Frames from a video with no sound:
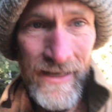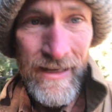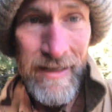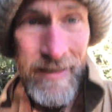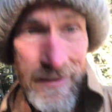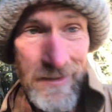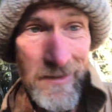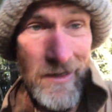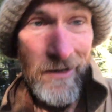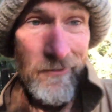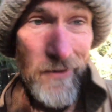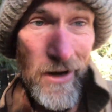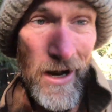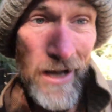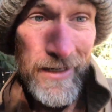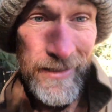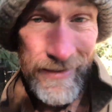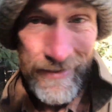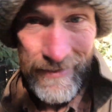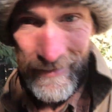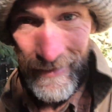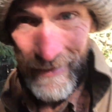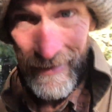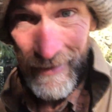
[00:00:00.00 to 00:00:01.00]
it's not
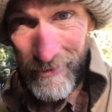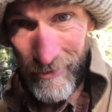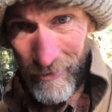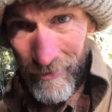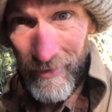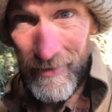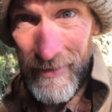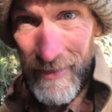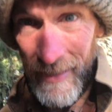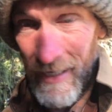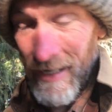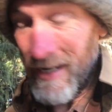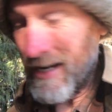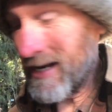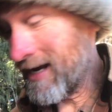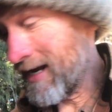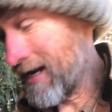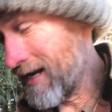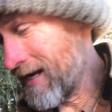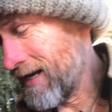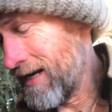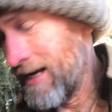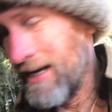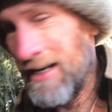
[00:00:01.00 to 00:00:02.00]
rocket science, you understand.
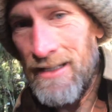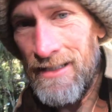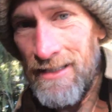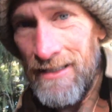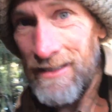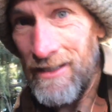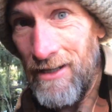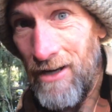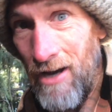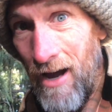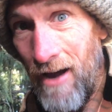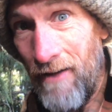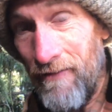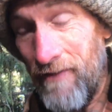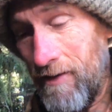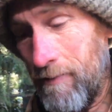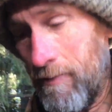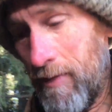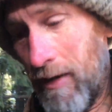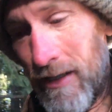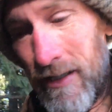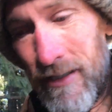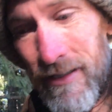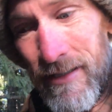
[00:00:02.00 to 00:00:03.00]
It's just coffee,
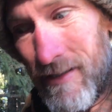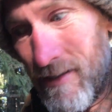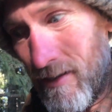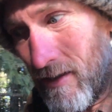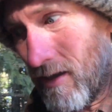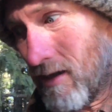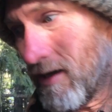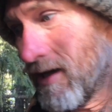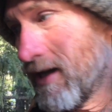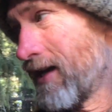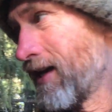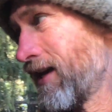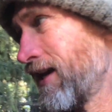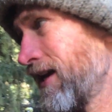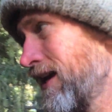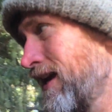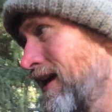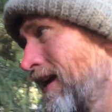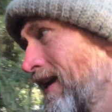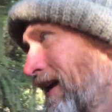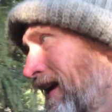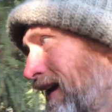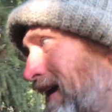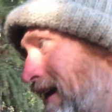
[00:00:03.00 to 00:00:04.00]
but still,
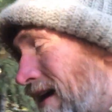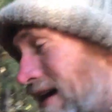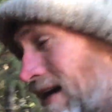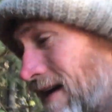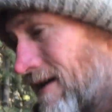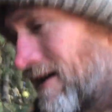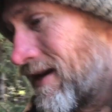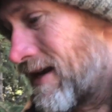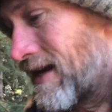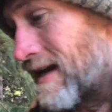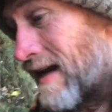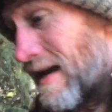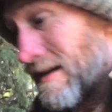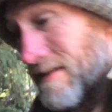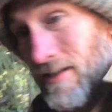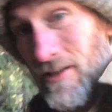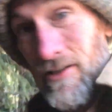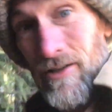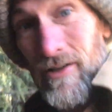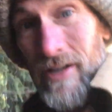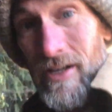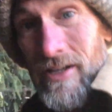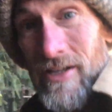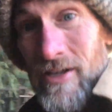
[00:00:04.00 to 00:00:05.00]
I have to
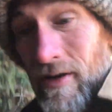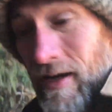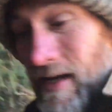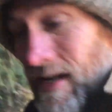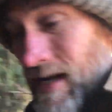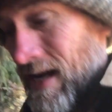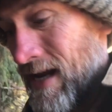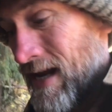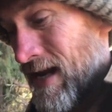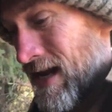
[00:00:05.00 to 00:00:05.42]
learn to do it.